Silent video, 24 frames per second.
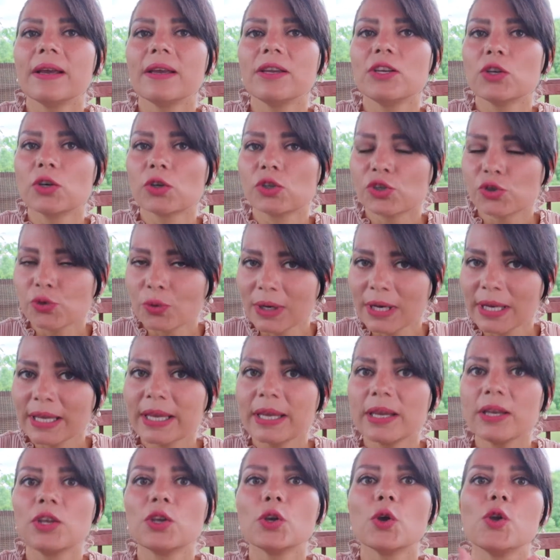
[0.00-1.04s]

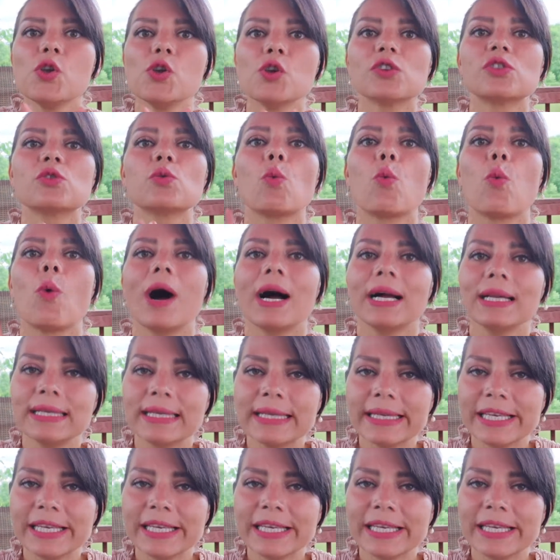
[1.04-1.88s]
usually you use 1